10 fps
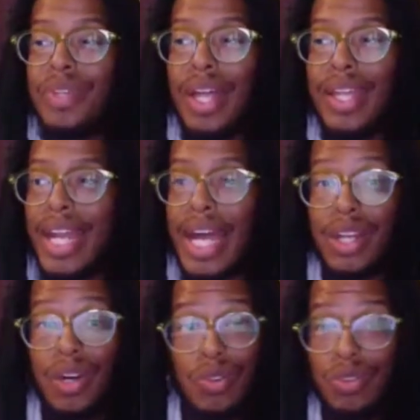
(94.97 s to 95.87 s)
that I
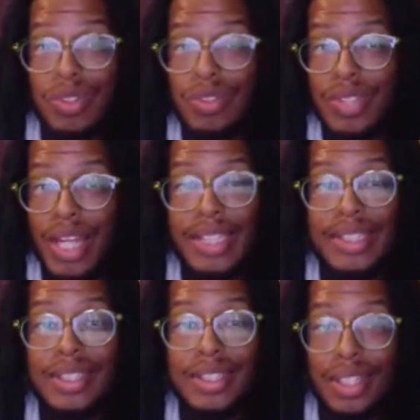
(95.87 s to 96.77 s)
don't
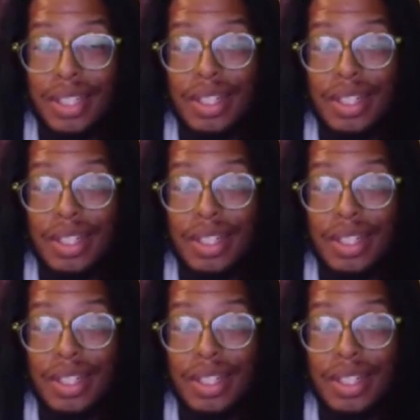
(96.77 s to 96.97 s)
exist in.